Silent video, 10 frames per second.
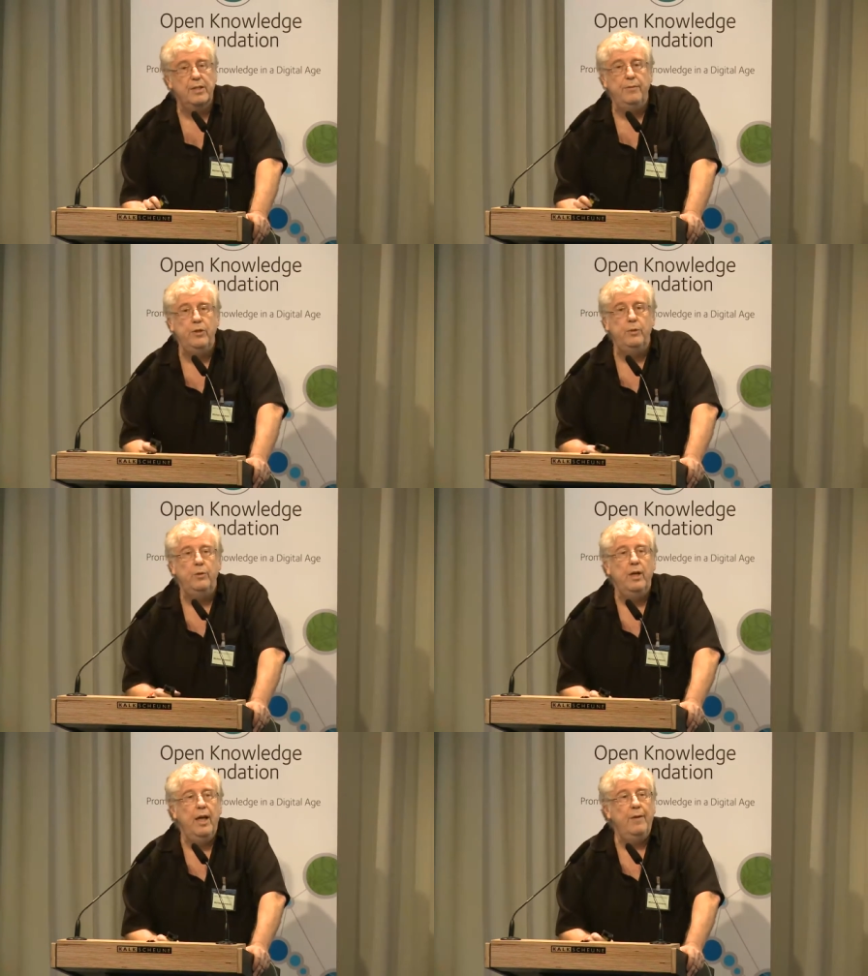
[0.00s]
Have
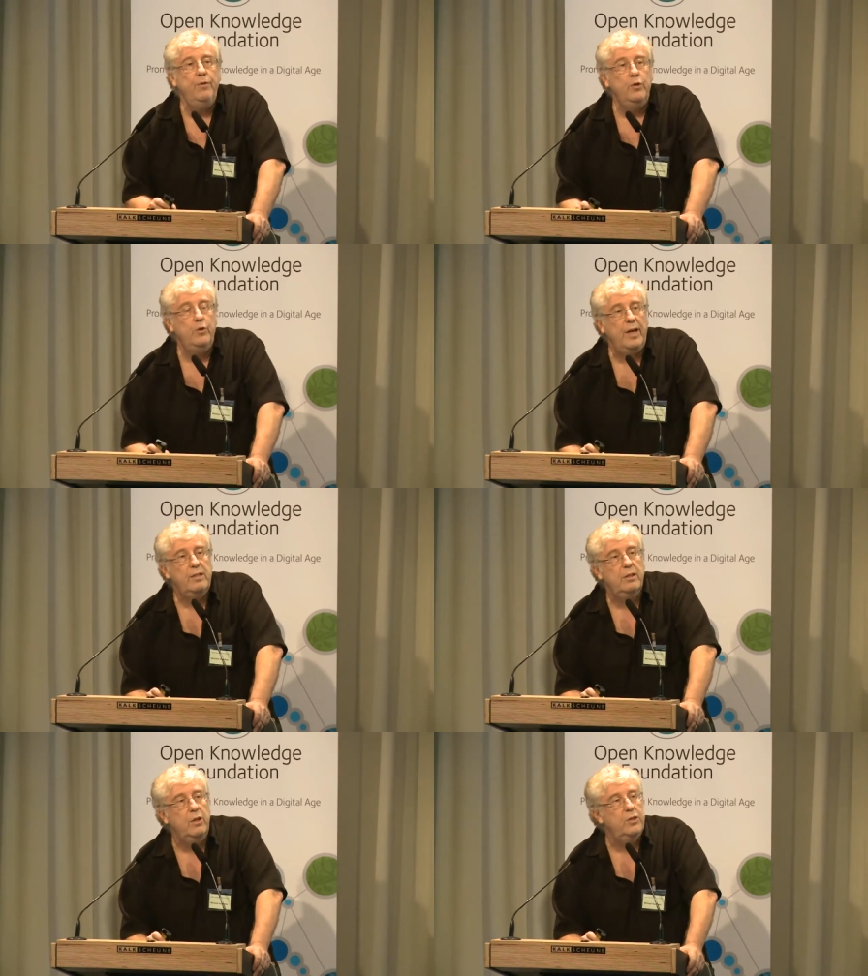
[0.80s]
you
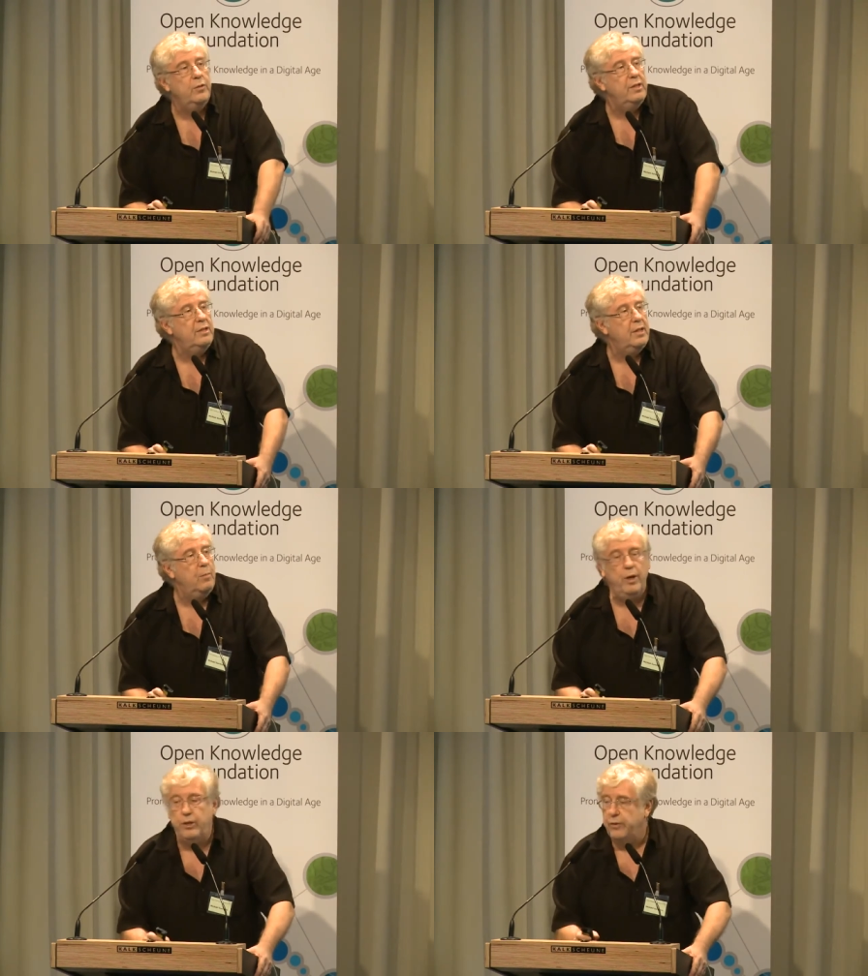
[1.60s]
addressed those, or is there
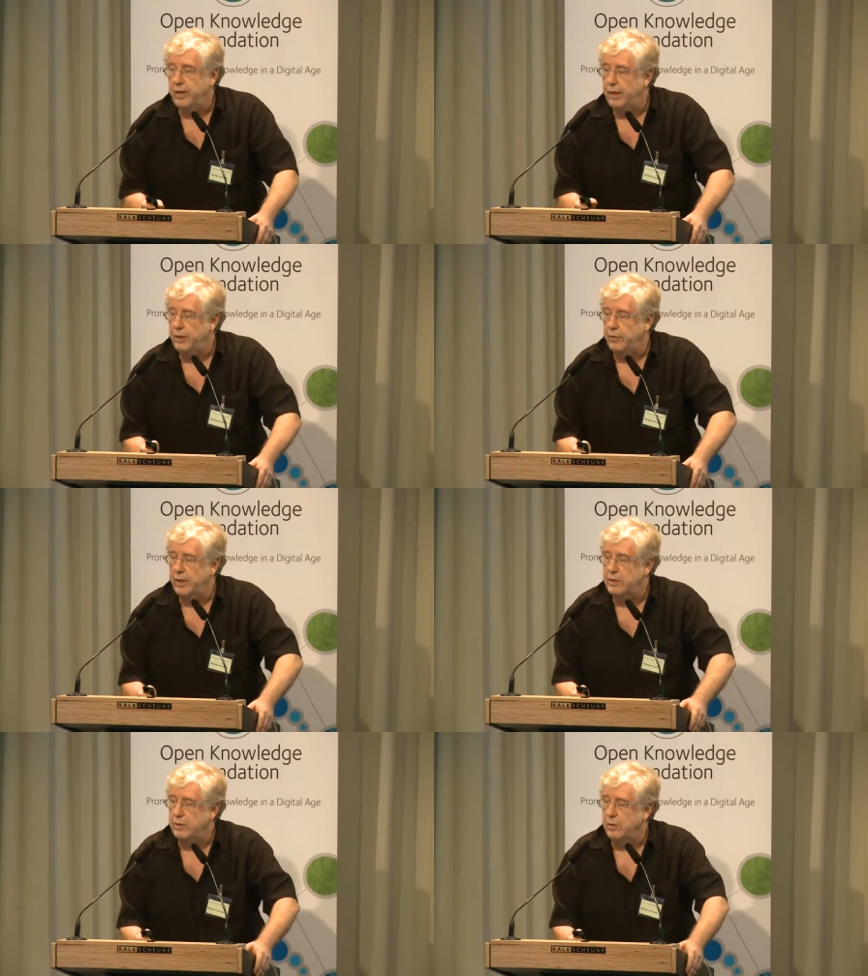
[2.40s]
some way you can
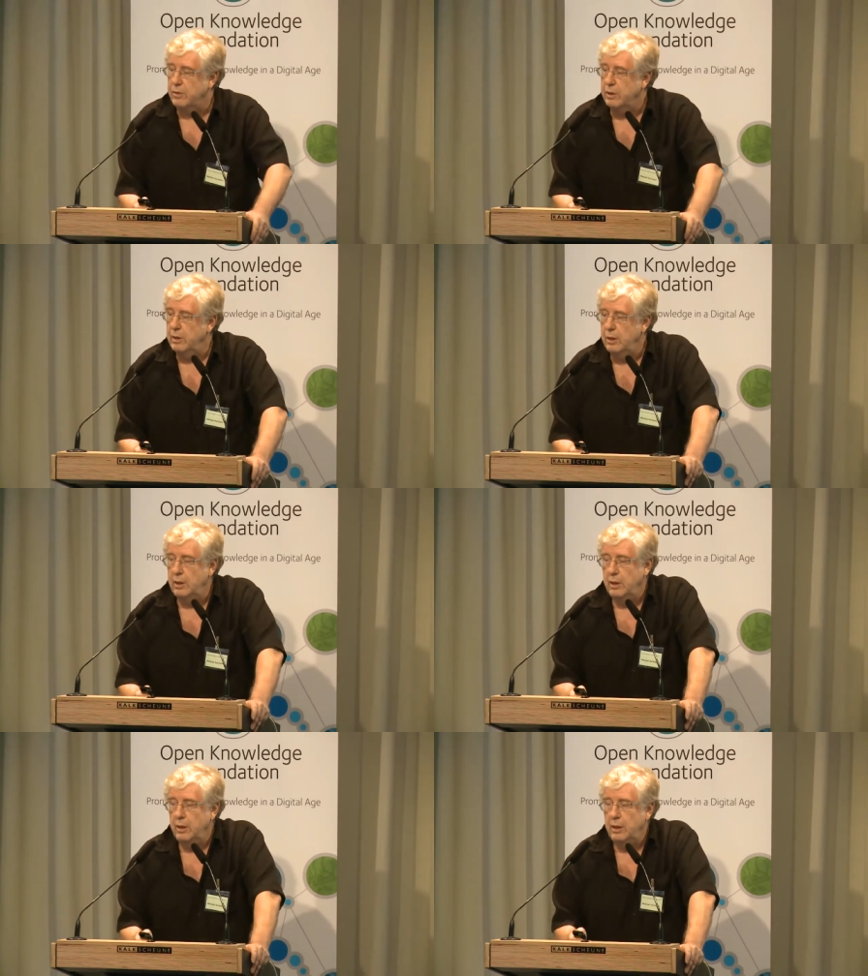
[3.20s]
address those?
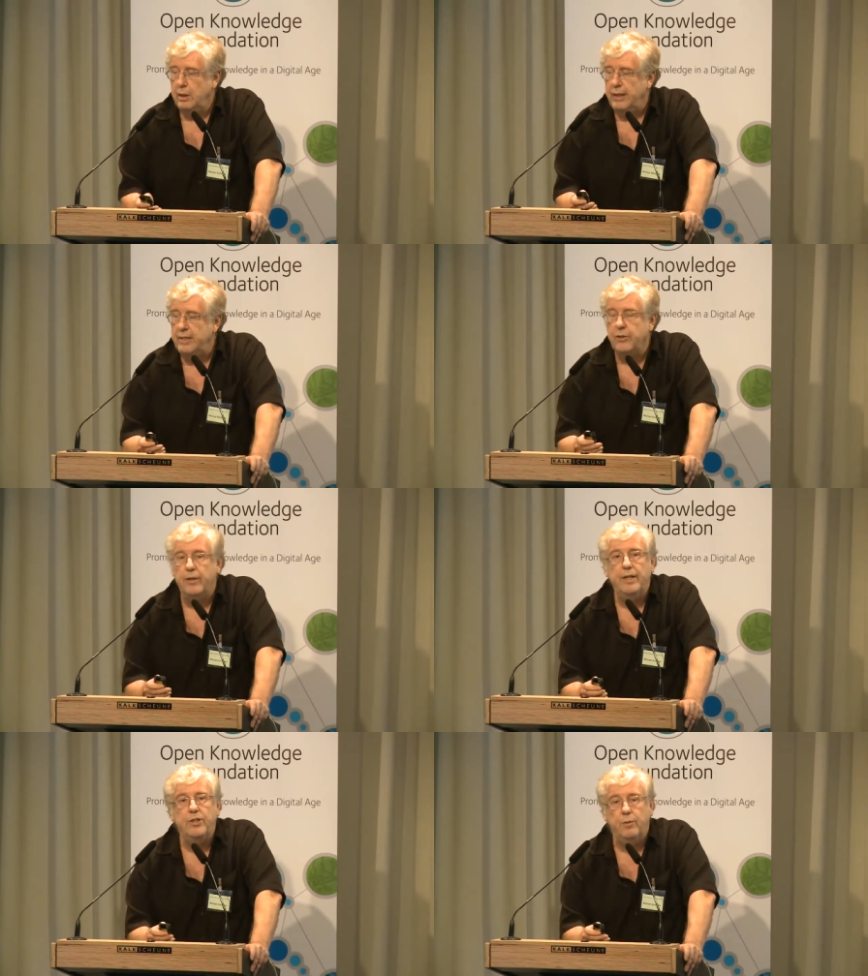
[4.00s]
Is there
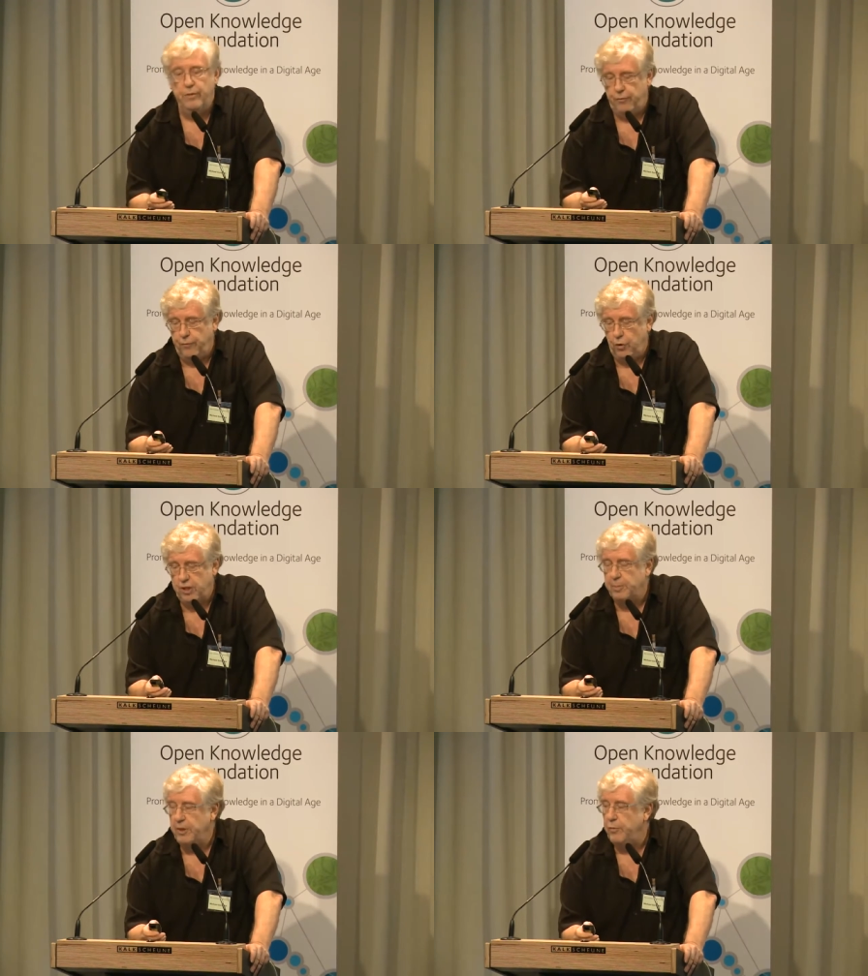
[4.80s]
an issue of
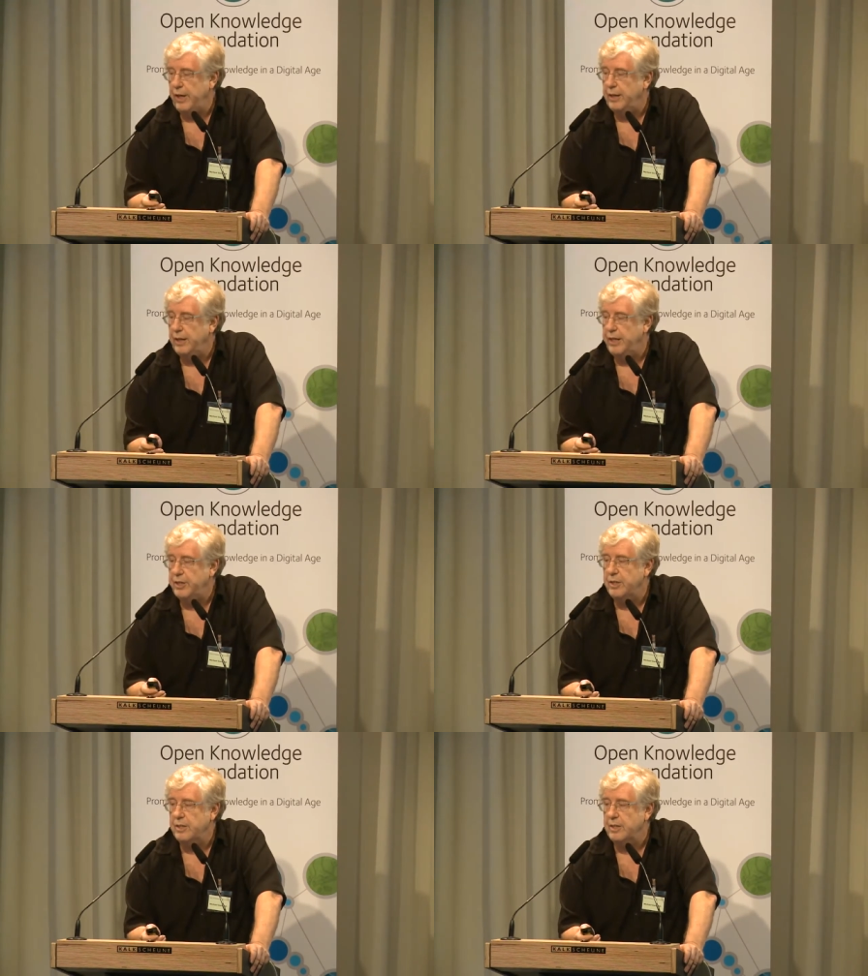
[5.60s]
enforcement of
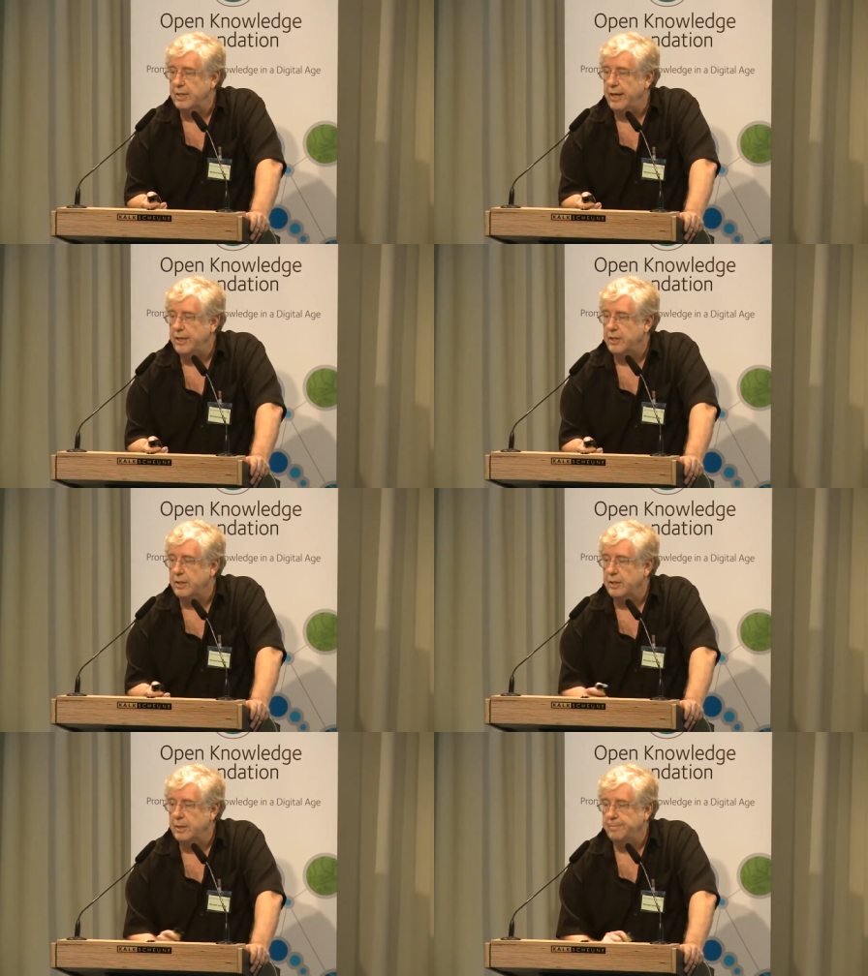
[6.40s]
regulations and
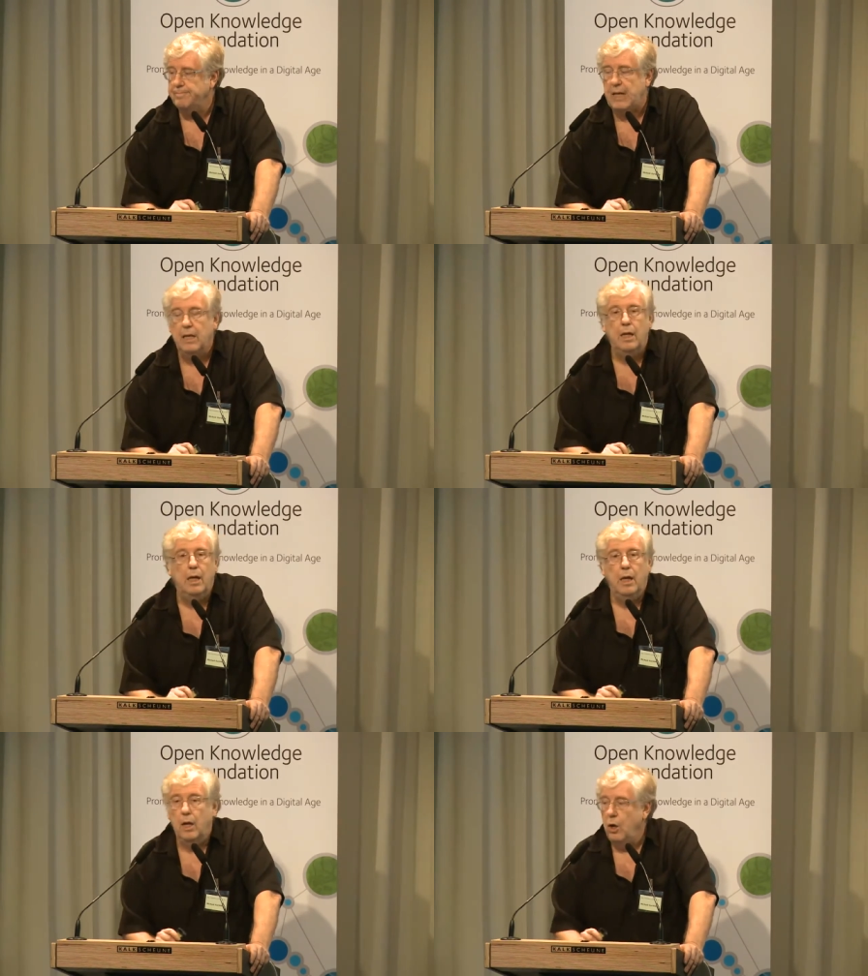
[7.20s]
sanctions?
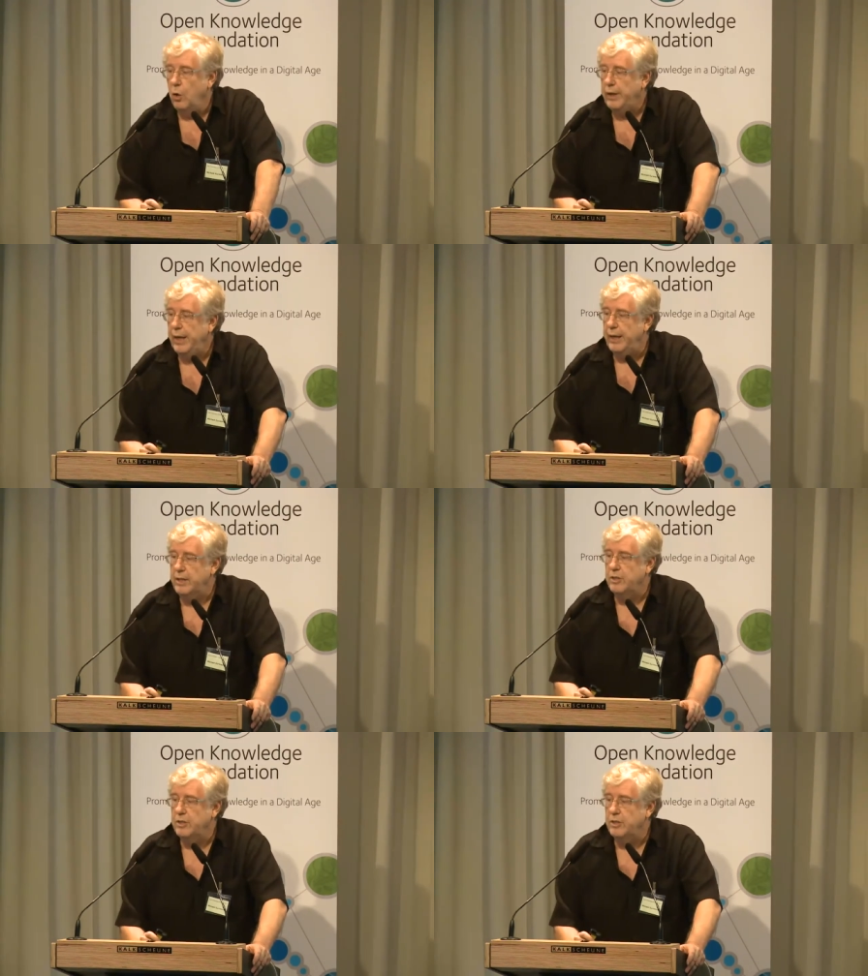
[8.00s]
Okay,